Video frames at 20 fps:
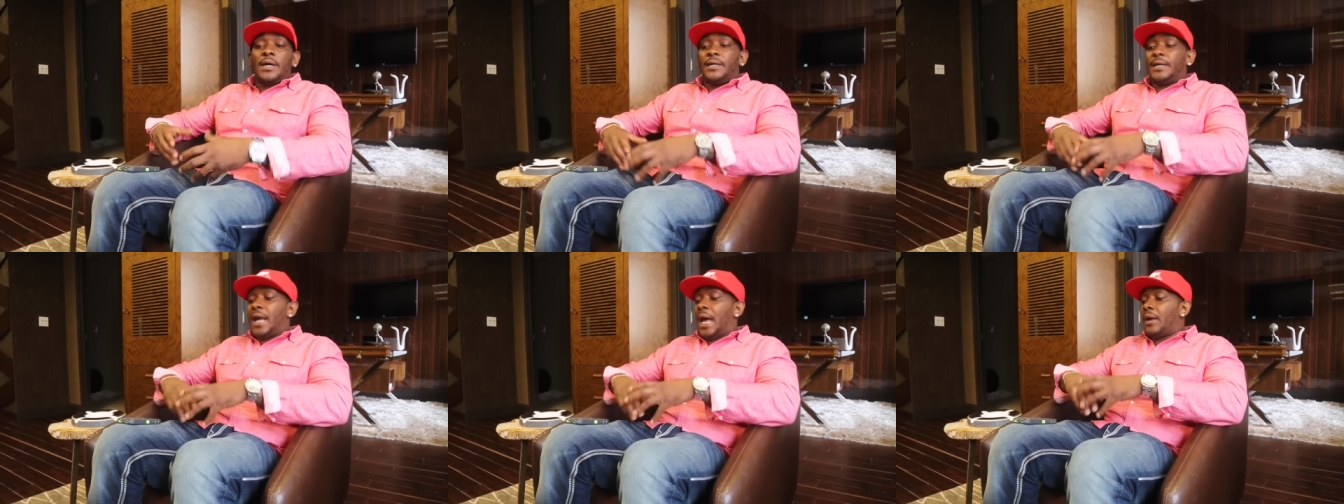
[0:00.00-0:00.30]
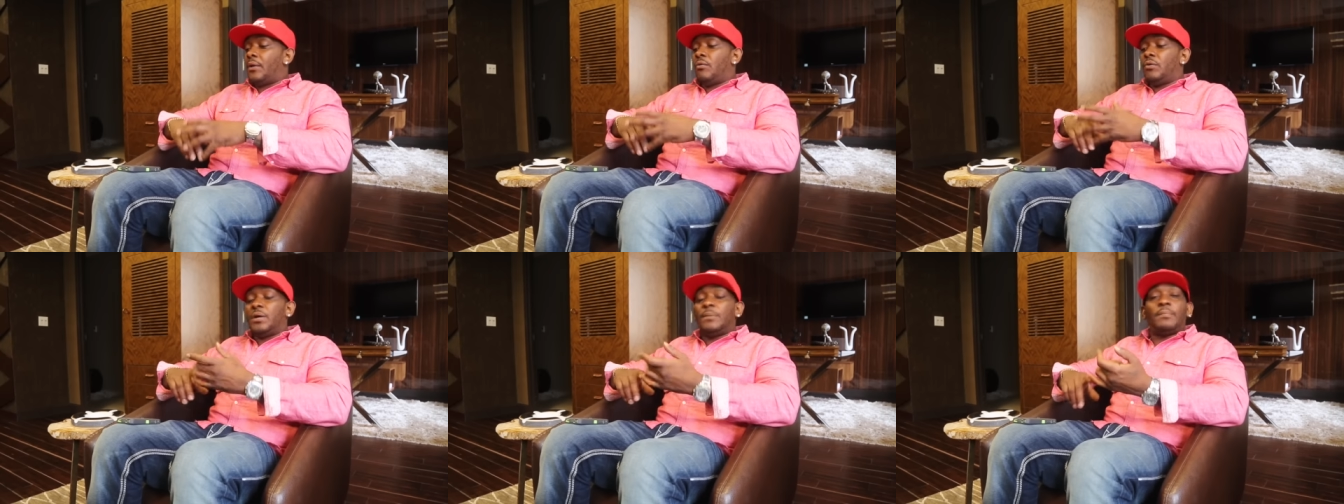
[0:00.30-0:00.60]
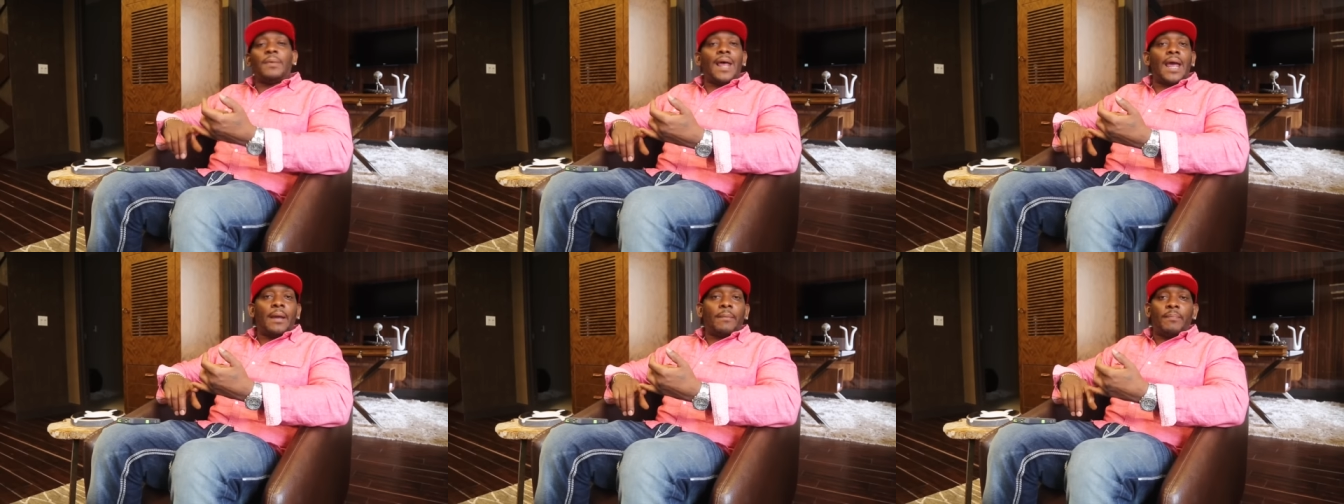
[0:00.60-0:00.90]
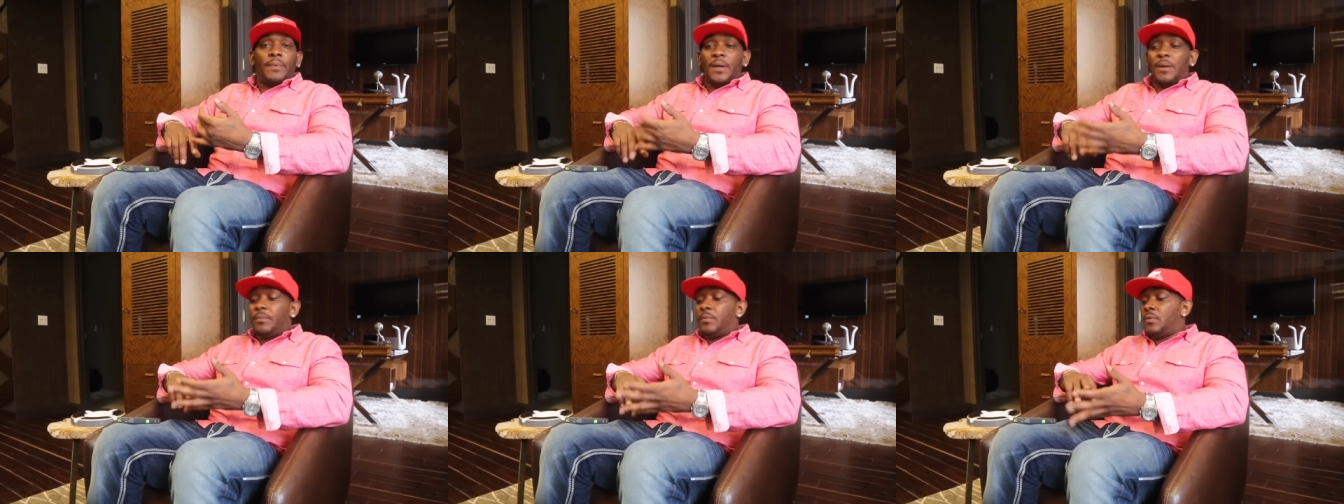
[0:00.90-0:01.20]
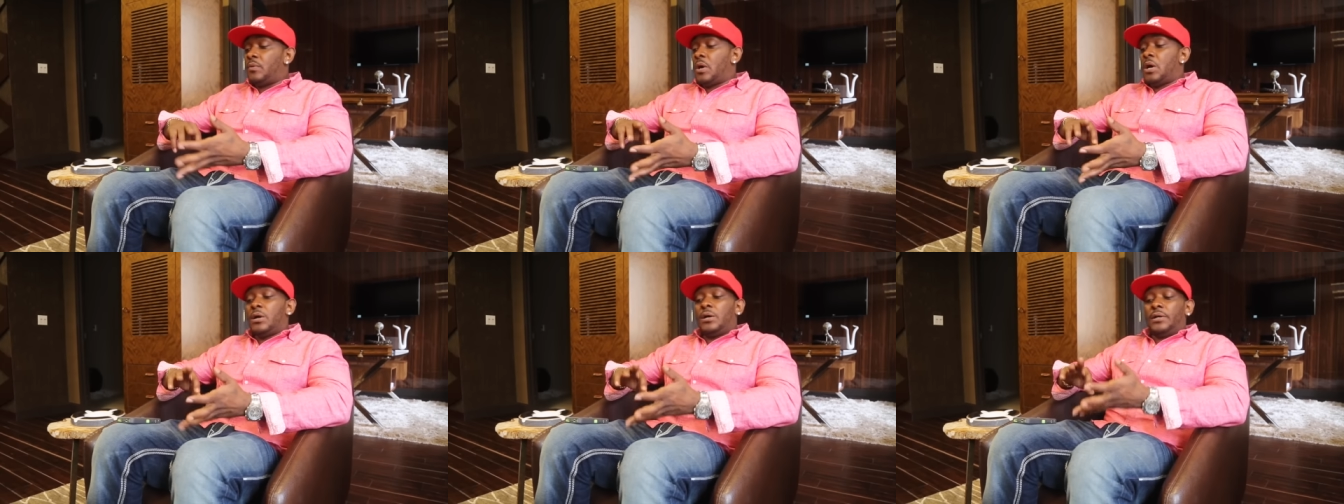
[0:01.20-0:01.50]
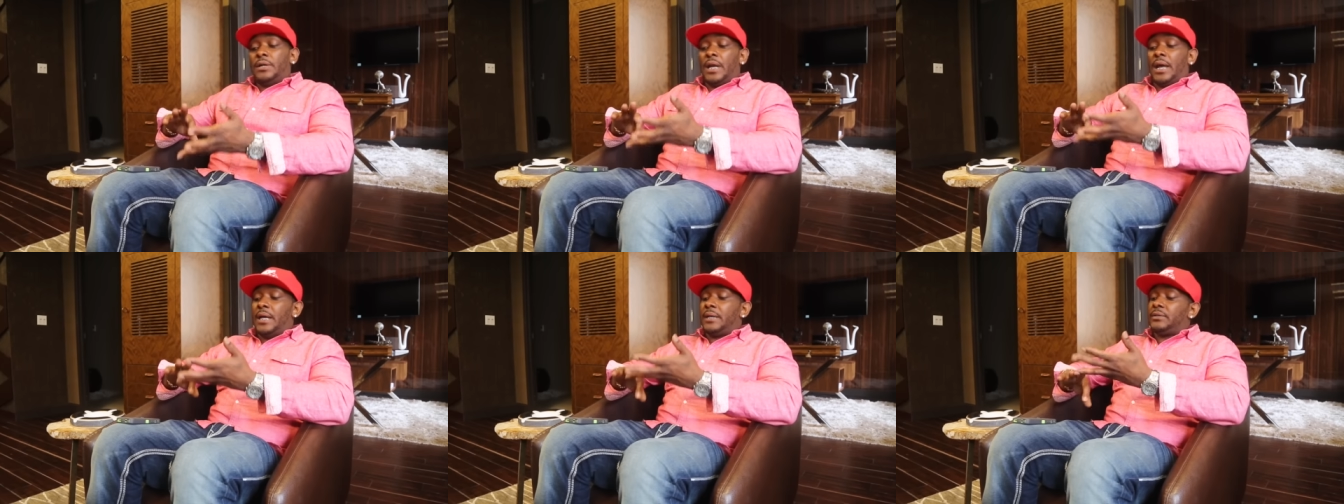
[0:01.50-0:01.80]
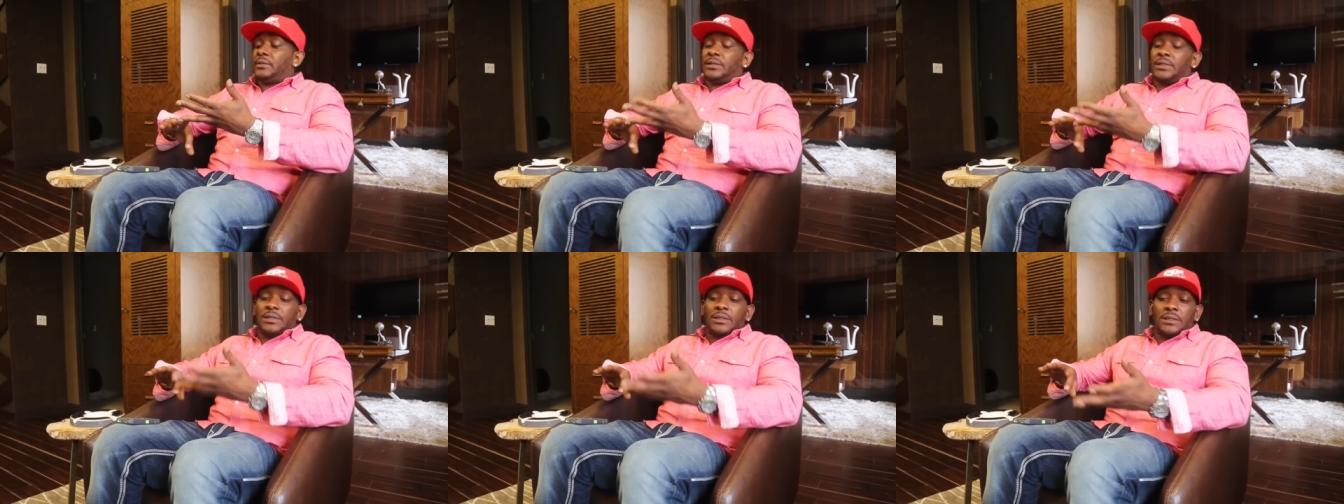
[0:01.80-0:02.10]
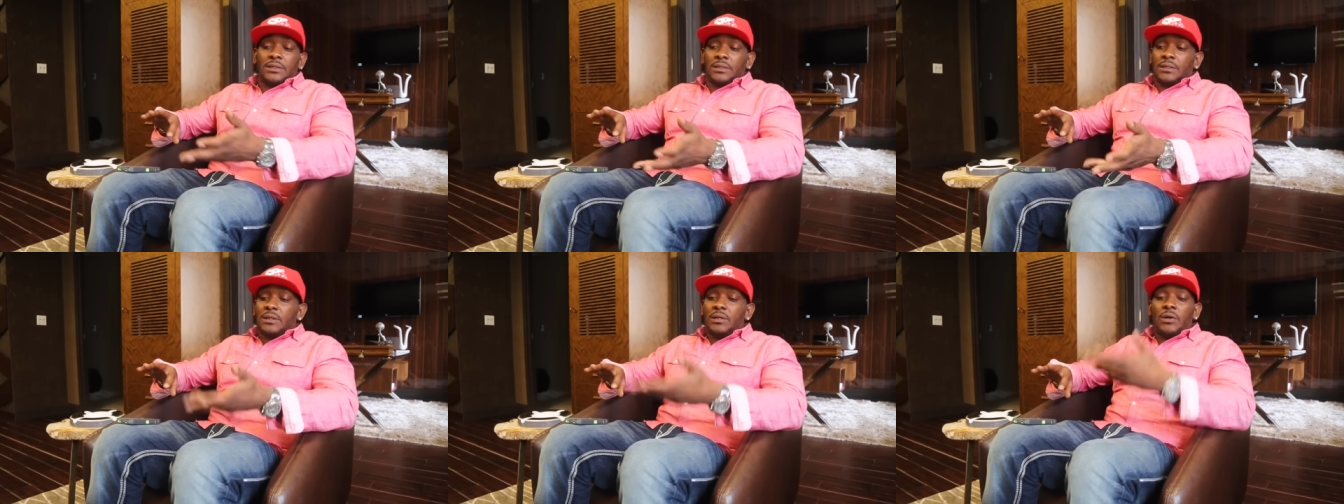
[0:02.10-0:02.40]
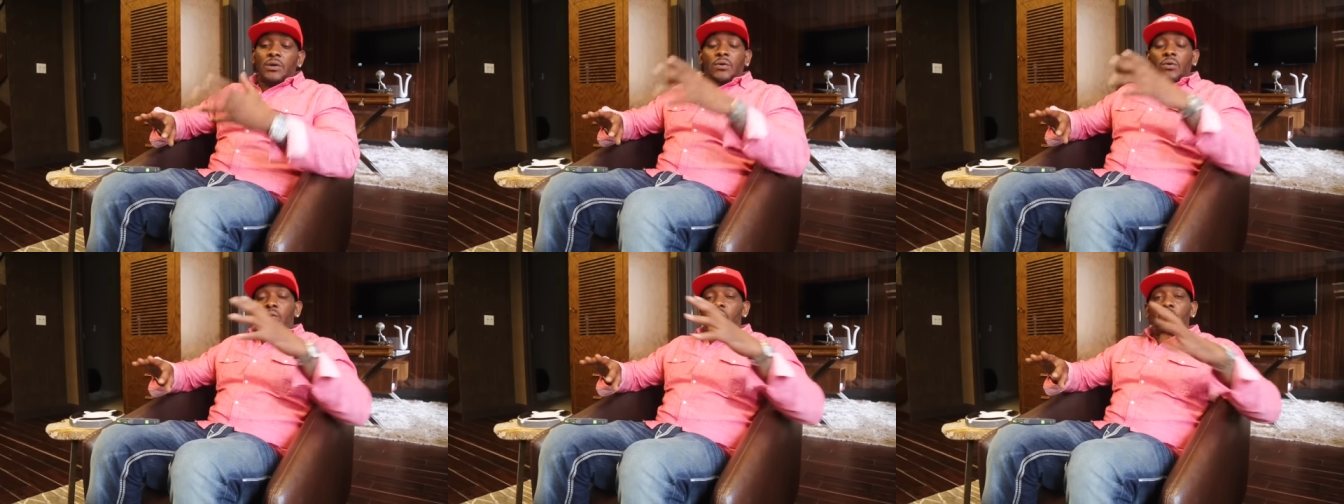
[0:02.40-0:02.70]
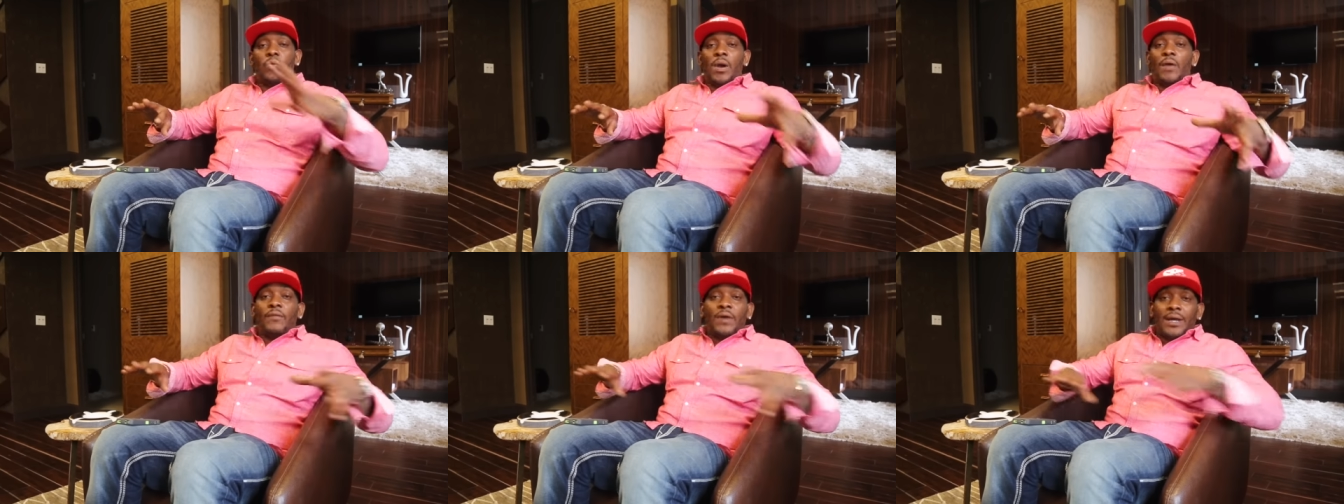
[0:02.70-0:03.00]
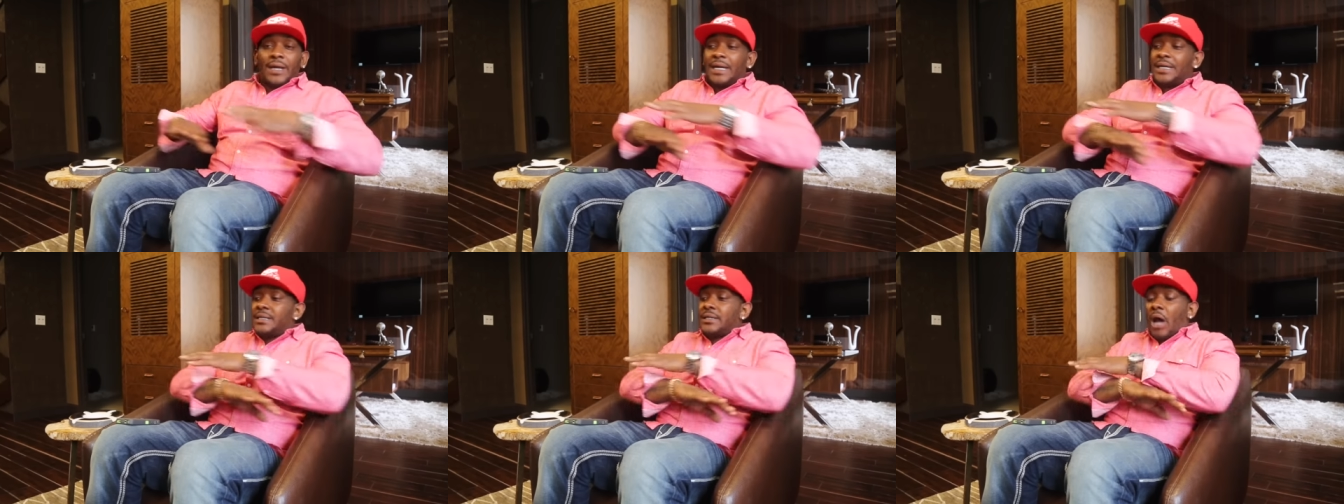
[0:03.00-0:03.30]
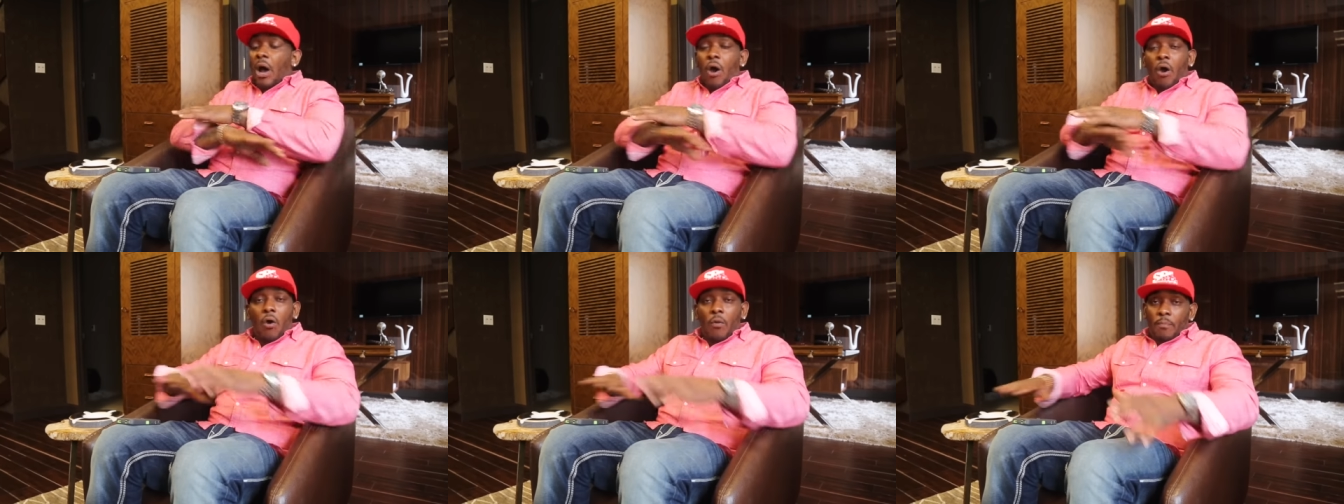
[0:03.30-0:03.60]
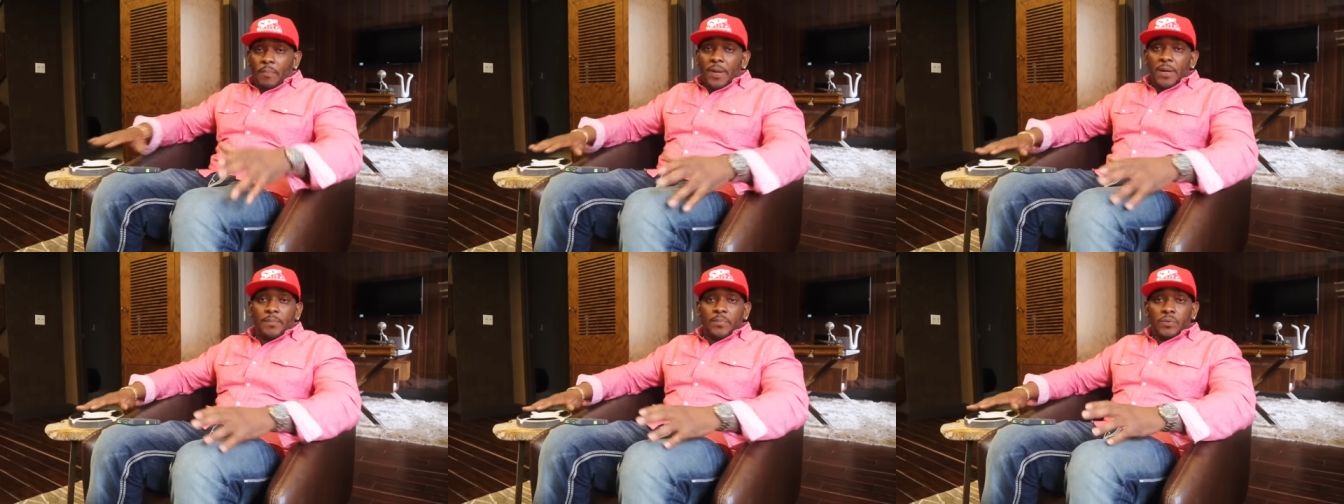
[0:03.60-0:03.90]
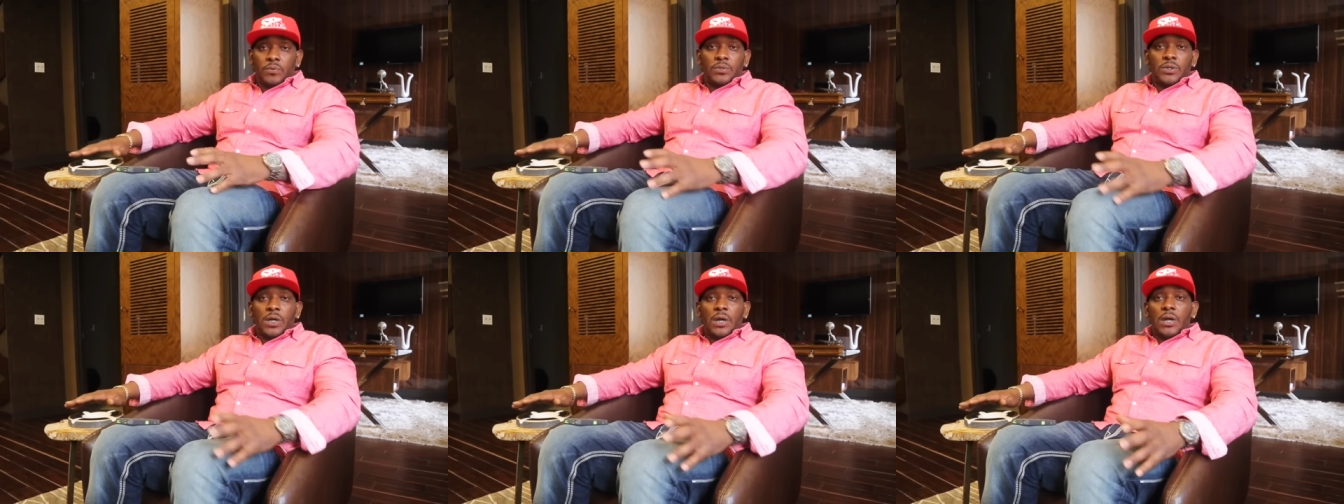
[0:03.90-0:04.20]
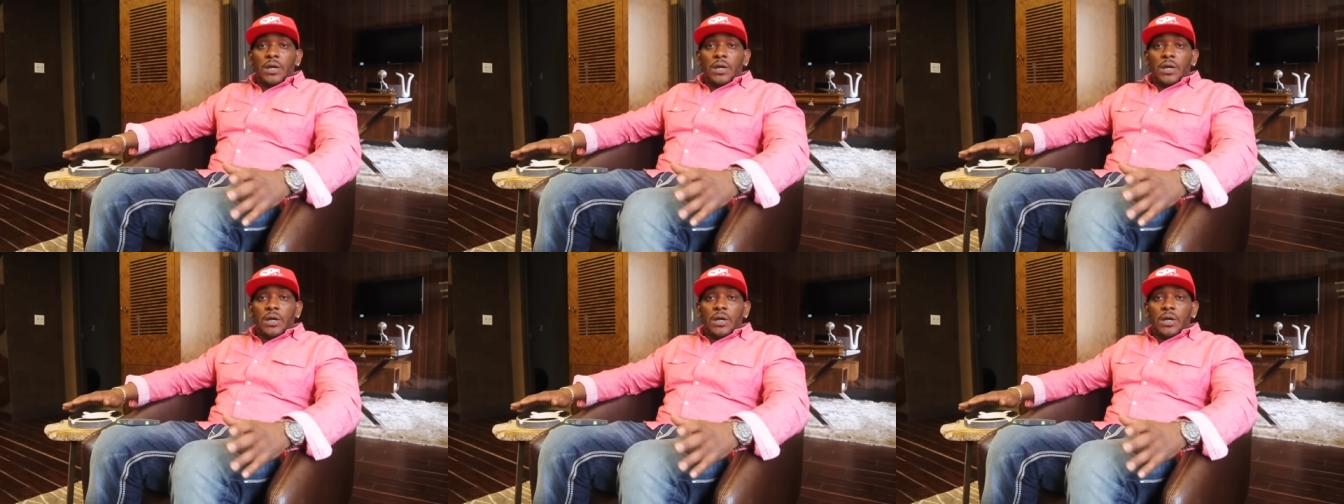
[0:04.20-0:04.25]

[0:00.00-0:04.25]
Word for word: not only black people, not just whoever. It's all people.